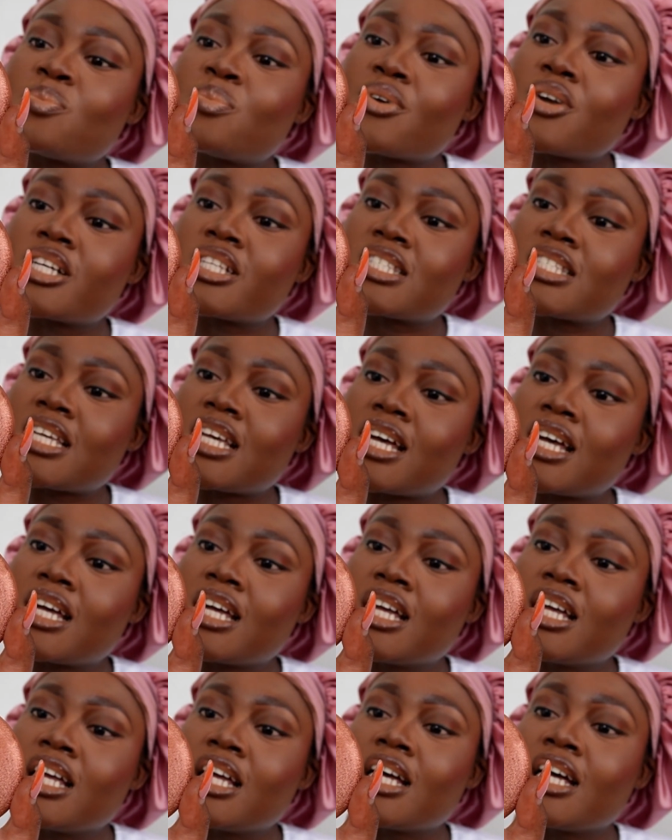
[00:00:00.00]
Bronzer.
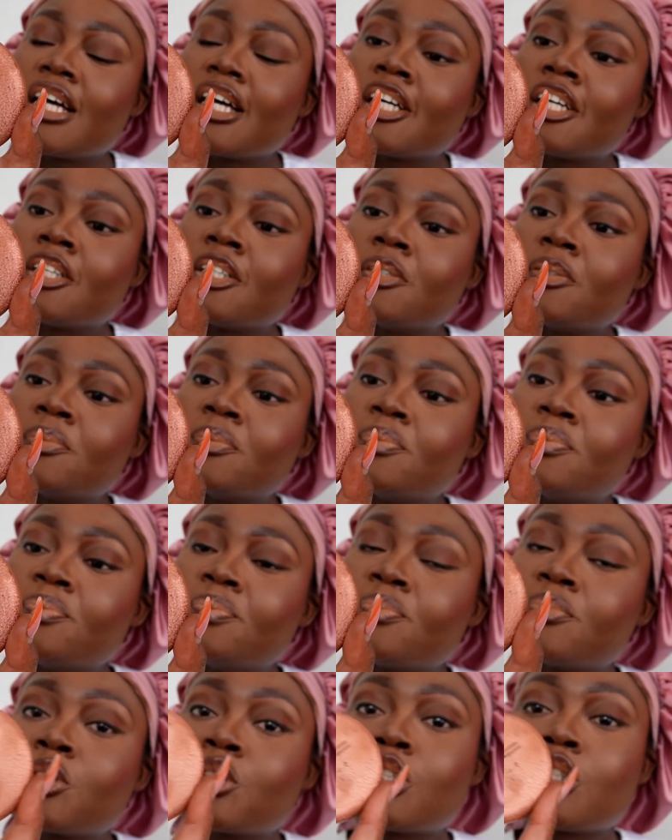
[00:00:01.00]

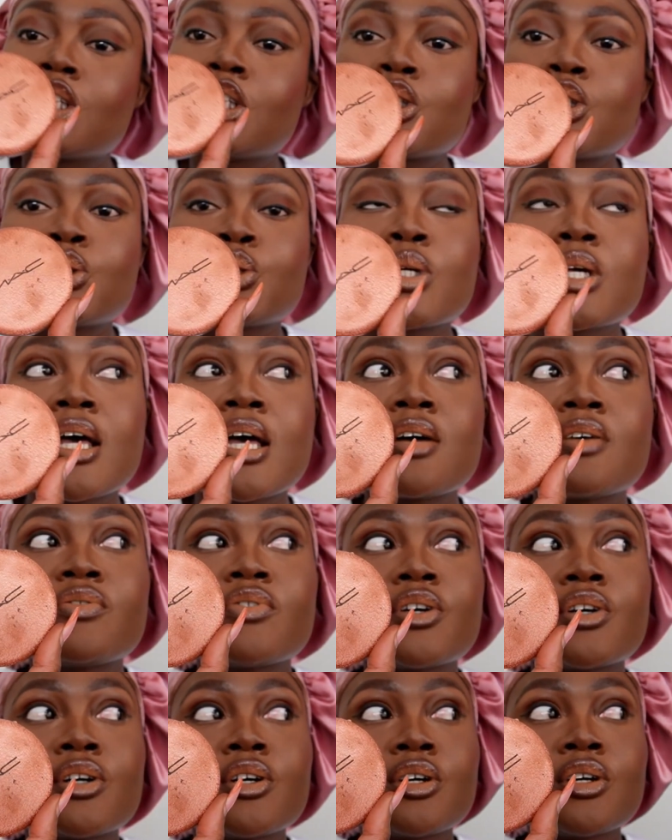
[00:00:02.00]
So they do have
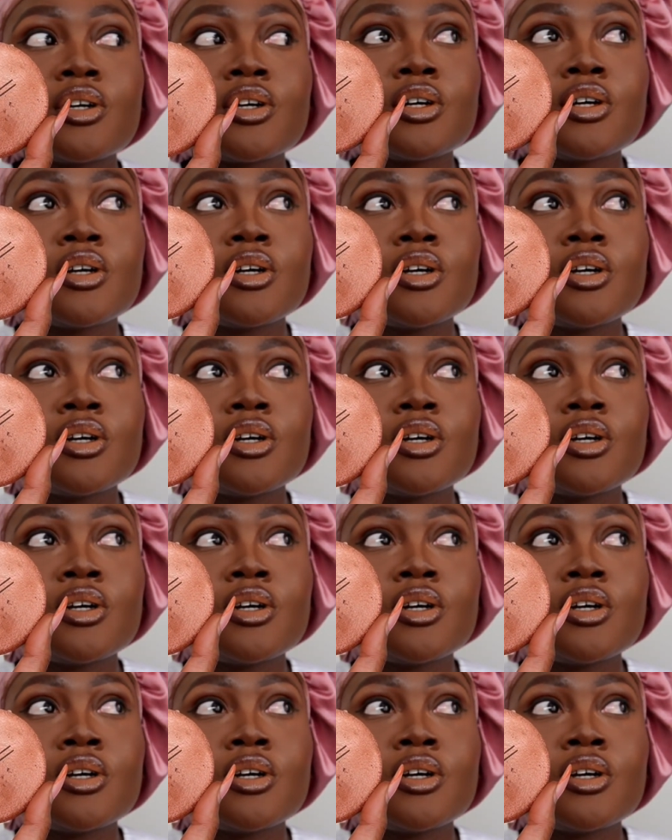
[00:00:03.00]
a